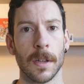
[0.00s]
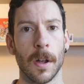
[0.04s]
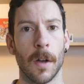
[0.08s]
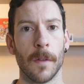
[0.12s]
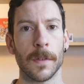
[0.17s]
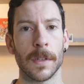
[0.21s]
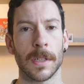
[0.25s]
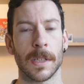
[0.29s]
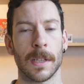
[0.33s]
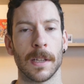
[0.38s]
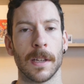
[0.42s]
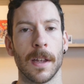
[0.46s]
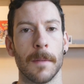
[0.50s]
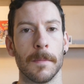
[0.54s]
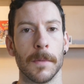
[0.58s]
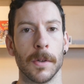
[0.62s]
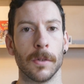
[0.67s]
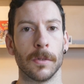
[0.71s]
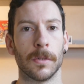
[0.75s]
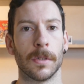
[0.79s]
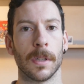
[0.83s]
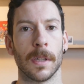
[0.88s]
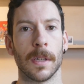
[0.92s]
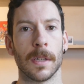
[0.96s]
Obviously I'm
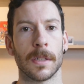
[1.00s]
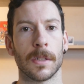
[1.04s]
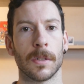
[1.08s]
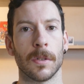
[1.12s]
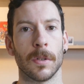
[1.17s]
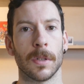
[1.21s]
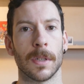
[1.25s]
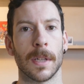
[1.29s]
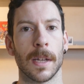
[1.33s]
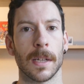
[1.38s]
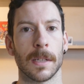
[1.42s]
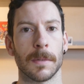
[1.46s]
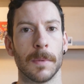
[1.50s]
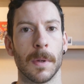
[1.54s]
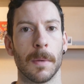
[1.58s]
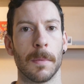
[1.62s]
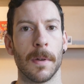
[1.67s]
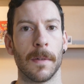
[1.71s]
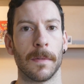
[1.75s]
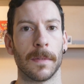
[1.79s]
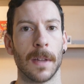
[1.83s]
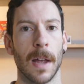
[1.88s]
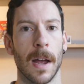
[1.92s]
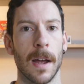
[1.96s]
new to this, so it takes me a
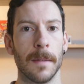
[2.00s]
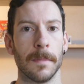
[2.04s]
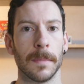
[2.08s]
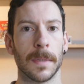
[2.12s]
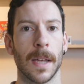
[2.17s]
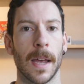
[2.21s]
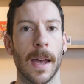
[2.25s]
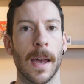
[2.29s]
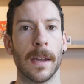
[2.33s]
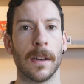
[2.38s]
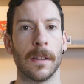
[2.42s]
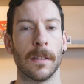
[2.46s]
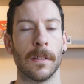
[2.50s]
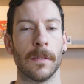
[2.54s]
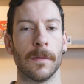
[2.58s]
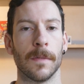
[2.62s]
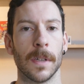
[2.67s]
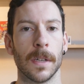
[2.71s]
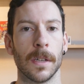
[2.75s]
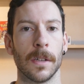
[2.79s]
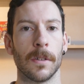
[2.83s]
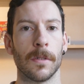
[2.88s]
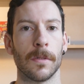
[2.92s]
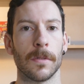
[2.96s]
bit of time to edit
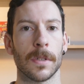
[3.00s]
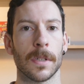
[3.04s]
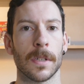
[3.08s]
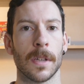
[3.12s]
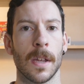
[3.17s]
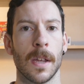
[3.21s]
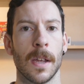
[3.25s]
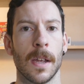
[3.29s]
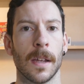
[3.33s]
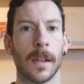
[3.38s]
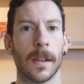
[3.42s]
the videos